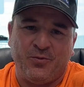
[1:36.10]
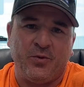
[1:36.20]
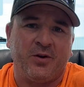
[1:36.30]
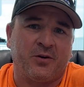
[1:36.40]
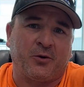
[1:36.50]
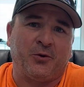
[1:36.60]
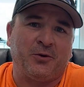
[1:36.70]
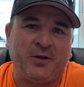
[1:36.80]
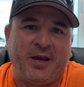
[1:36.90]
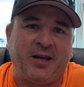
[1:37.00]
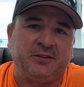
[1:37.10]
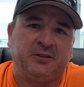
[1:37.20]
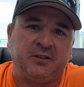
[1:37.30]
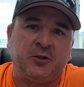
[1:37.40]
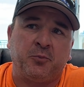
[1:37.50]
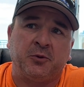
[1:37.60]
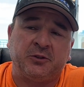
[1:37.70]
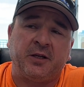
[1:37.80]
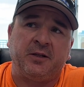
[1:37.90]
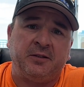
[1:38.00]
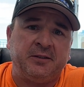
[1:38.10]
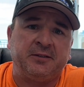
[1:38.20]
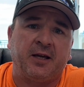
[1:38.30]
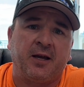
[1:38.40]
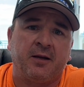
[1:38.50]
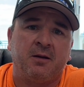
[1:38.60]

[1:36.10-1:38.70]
We are currently at 60% in design,